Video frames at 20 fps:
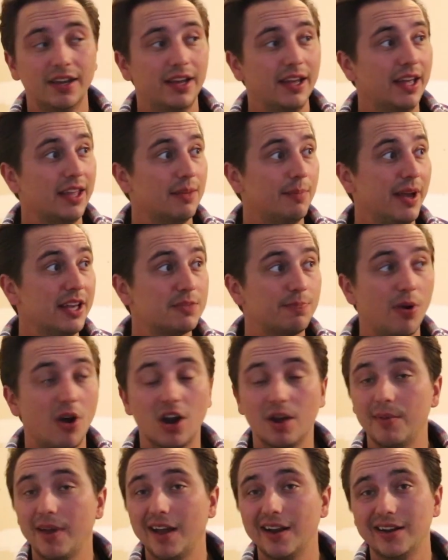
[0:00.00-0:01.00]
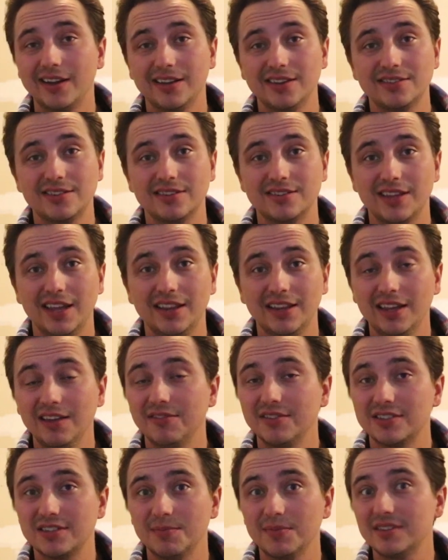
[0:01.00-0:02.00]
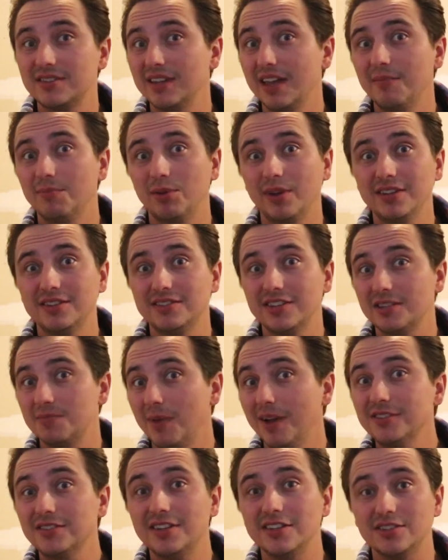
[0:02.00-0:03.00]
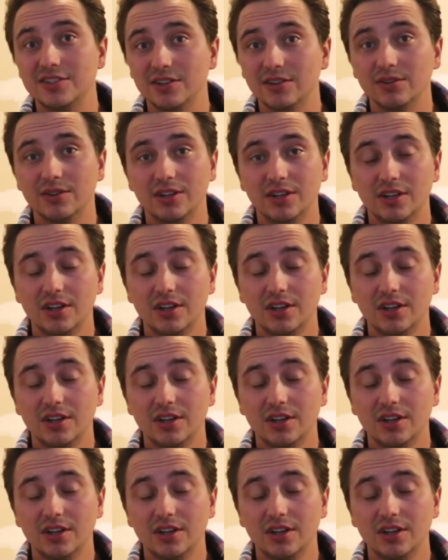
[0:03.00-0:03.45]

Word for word: And the best part about it is, is they live in some of the same places as muskies do.